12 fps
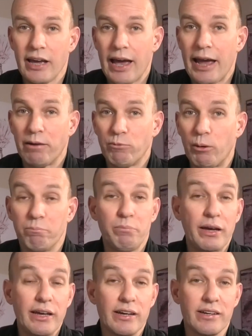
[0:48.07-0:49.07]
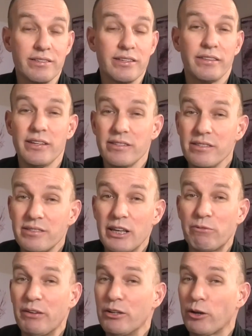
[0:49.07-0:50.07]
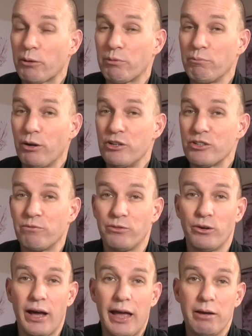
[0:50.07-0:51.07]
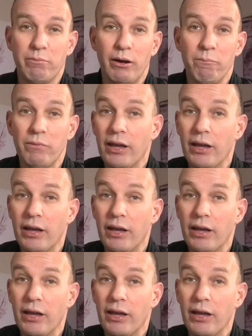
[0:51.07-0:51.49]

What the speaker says: And well, PS, this is definitely not a promotion for Amber,